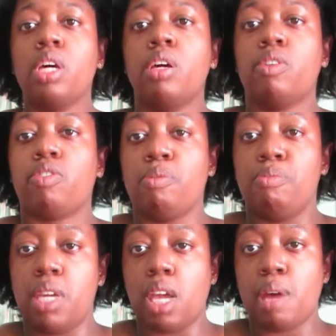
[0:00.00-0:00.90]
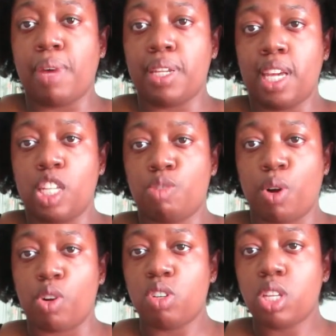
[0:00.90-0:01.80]
For me and my taste
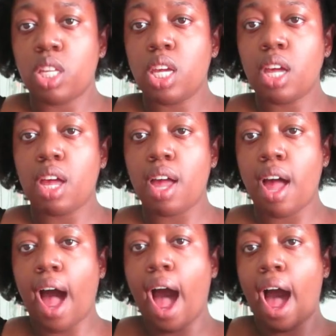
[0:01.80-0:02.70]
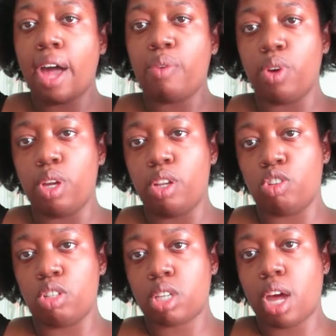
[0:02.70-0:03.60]
personally, I would
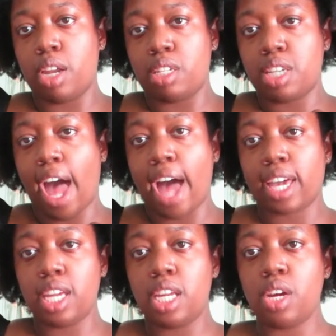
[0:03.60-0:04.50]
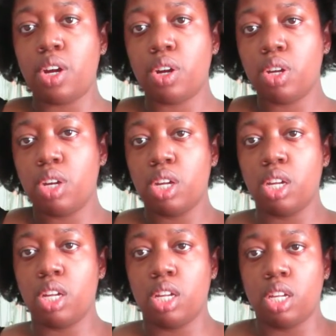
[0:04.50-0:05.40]
just kind of tack it here.
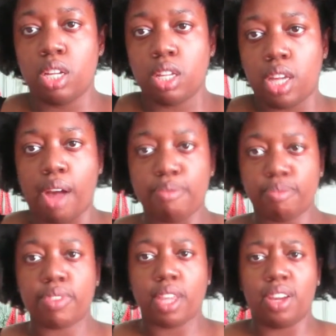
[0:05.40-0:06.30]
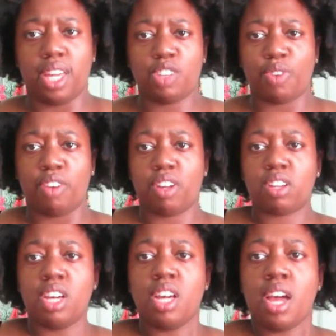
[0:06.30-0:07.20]
Yeah. Oh yeah, that's perfect.
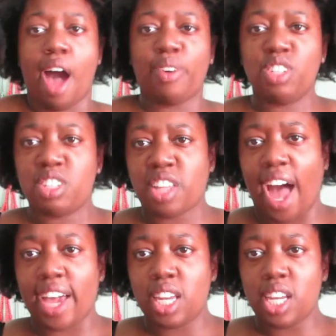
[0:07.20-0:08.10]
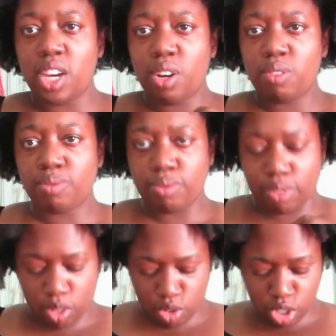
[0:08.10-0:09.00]
I would just tack it here
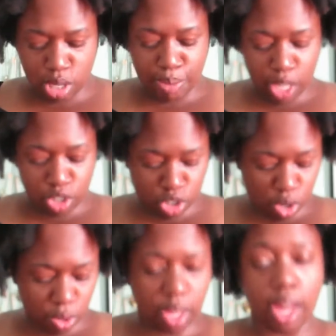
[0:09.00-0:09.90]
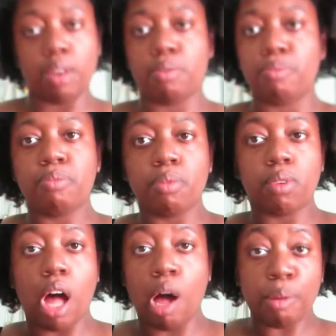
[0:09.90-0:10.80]
just to make sure that
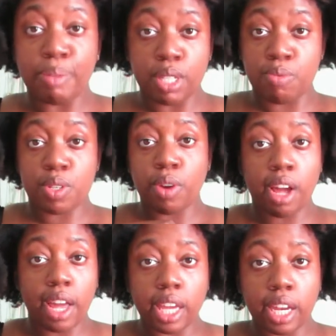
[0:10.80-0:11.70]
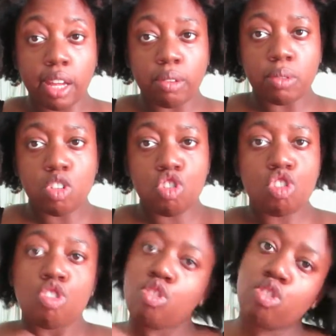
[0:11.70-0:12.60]
all my bosoms are not hanging out.
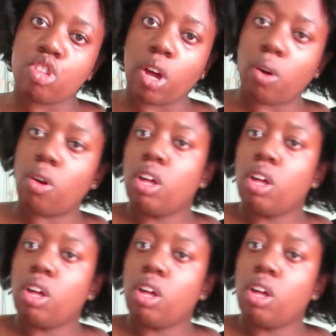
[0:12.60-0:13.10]
So,